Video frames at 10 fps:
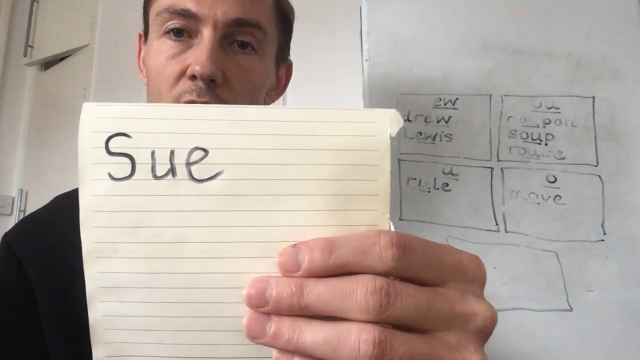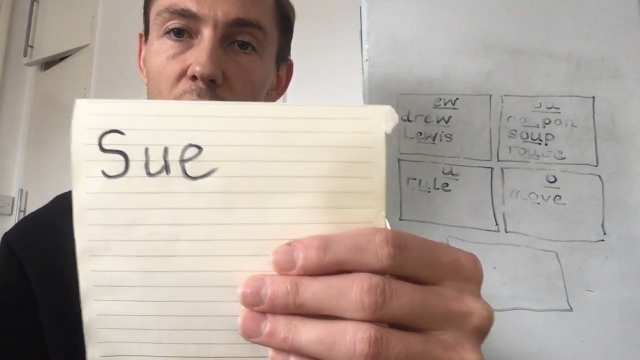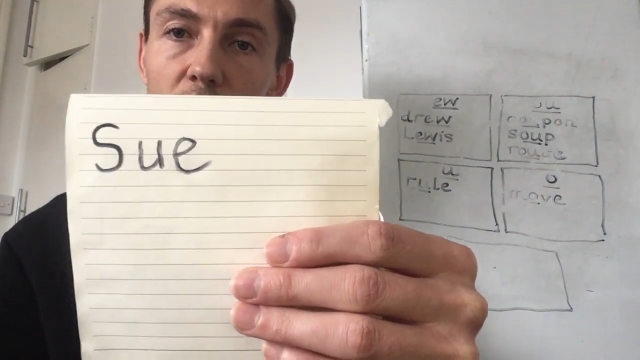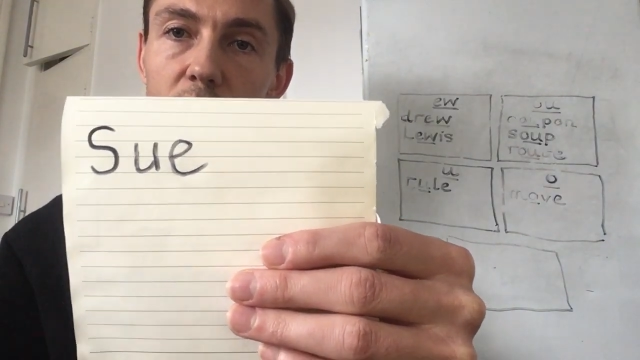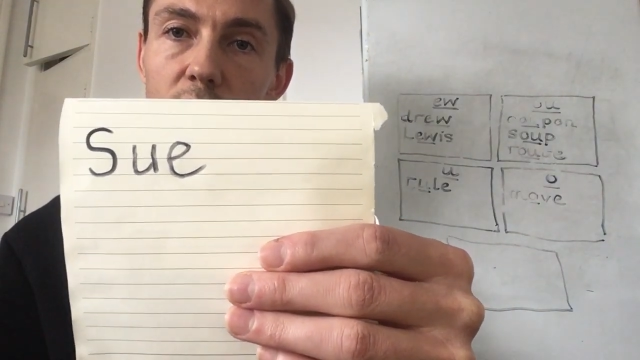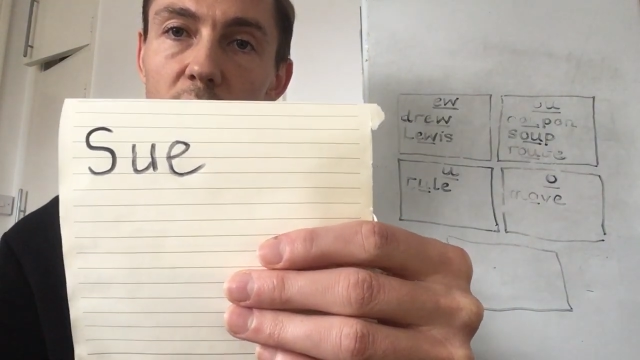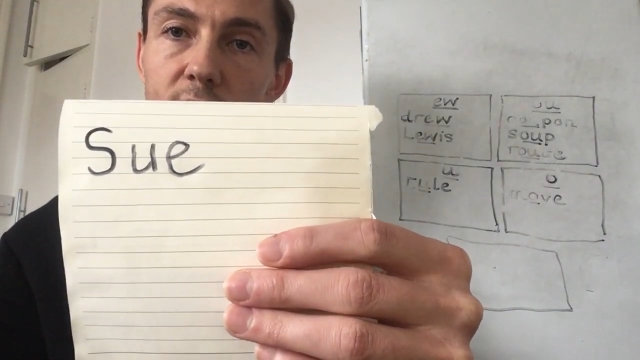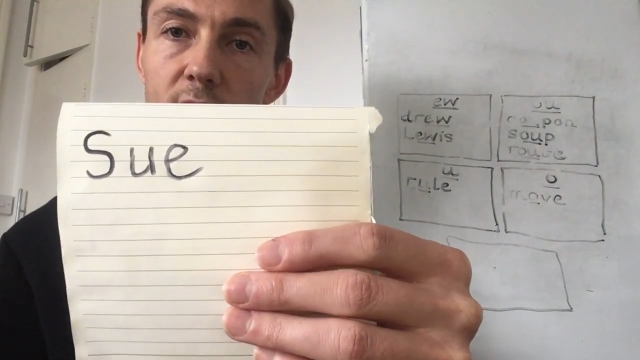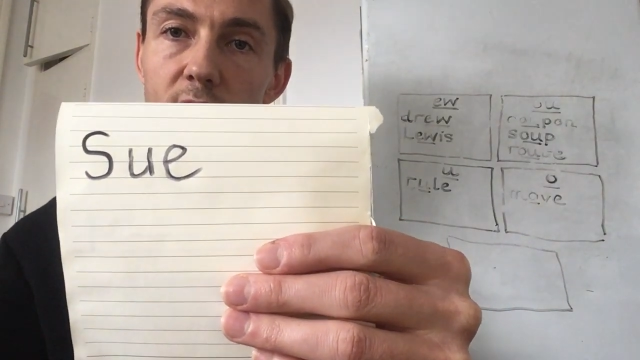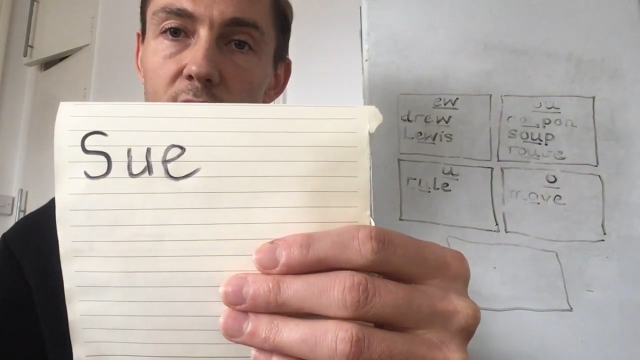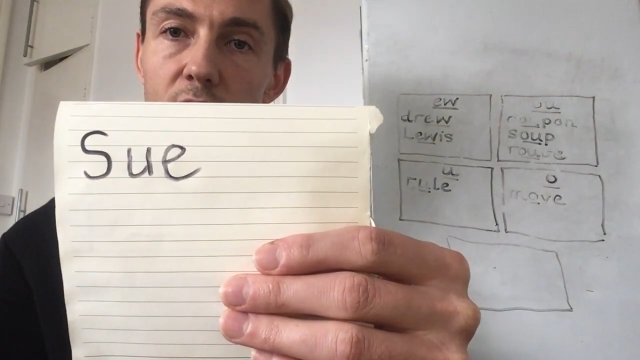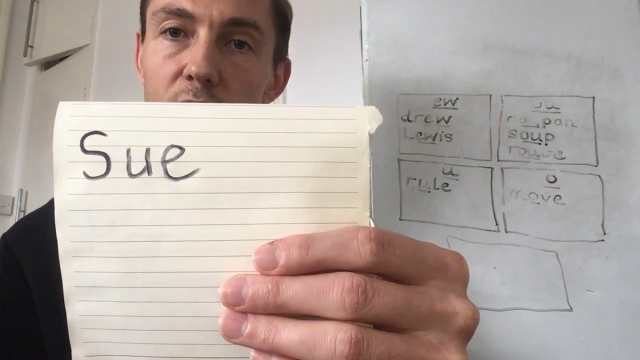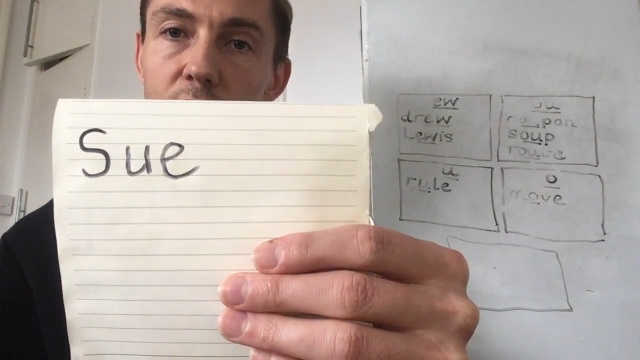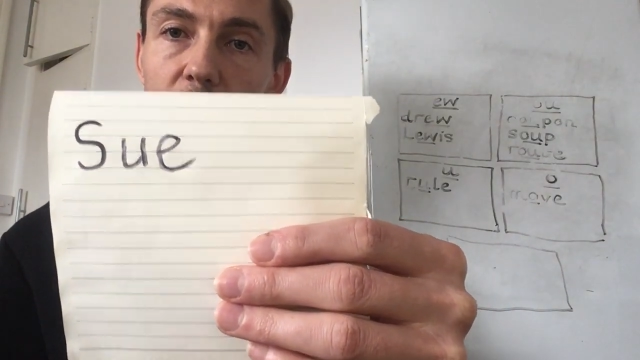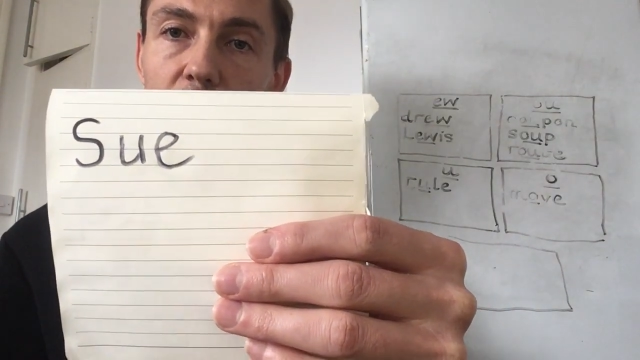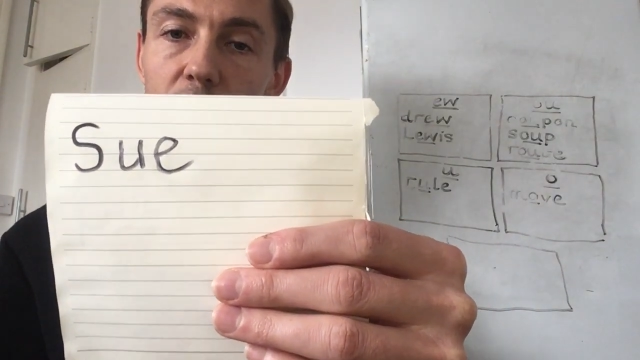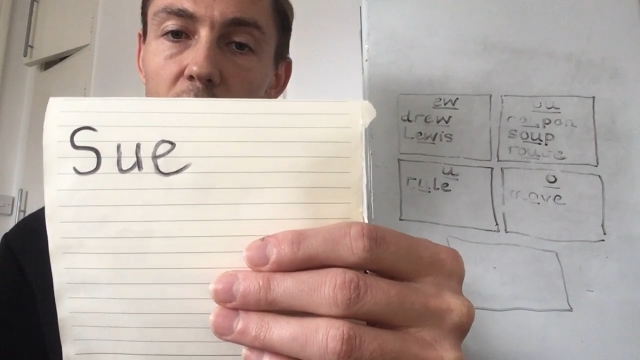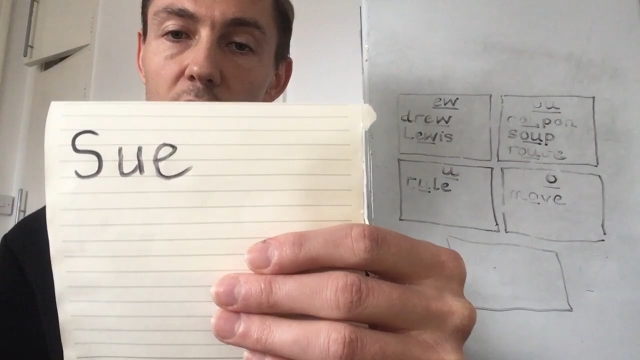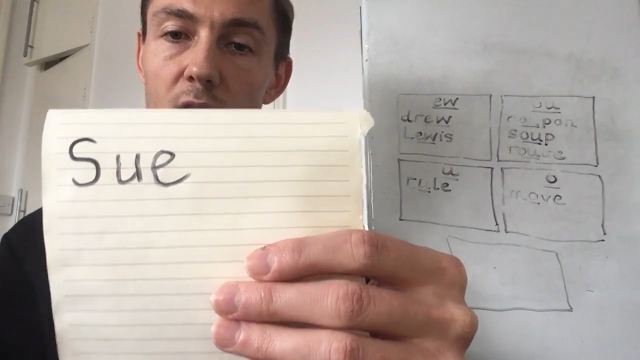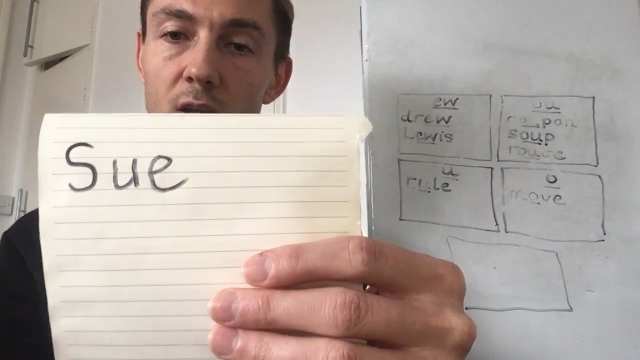you're going to write it into your
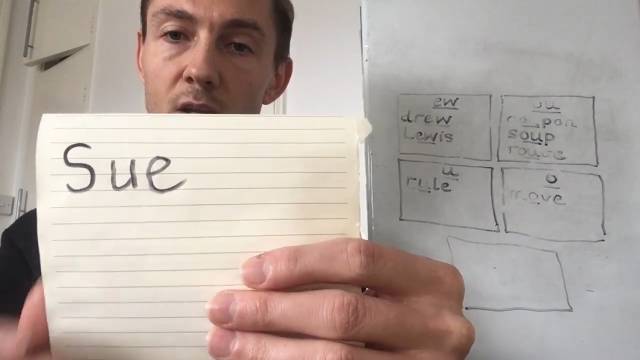section